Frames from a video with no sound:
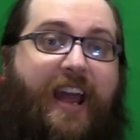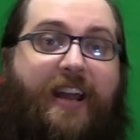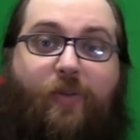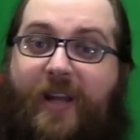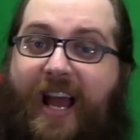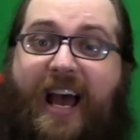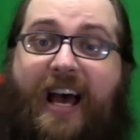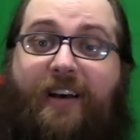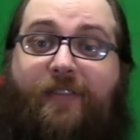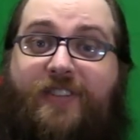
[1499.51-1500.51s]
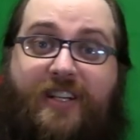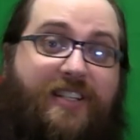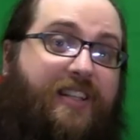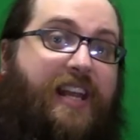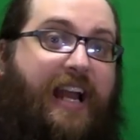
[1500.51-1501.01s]
and we have
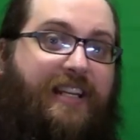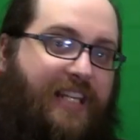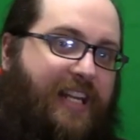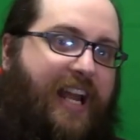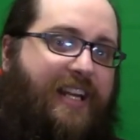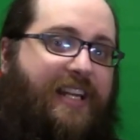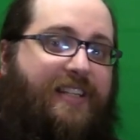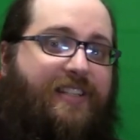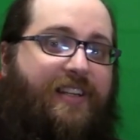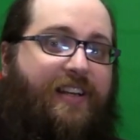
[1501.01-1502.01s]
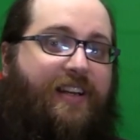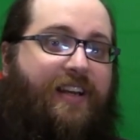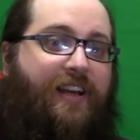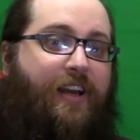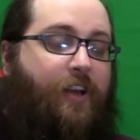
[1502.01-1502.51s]
since the 1980s.
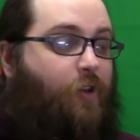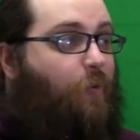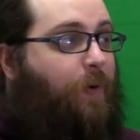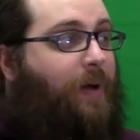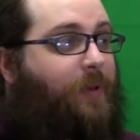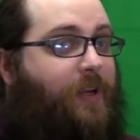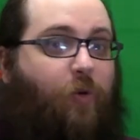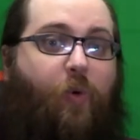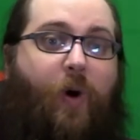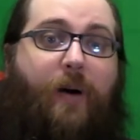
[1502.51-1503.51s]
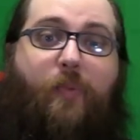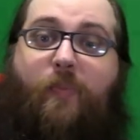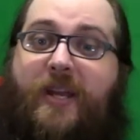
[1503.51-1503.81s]
You probably grew up